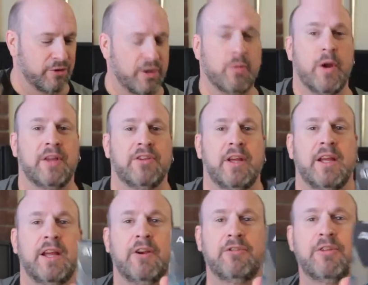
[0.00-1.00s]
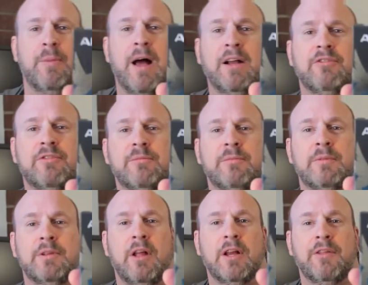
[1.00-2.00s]
So anyways, here's the box.
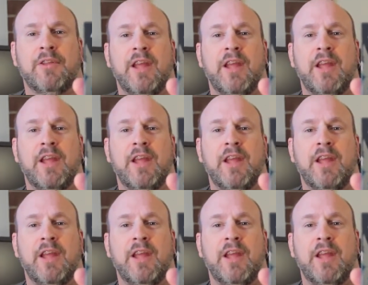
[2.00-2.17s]
I'll get the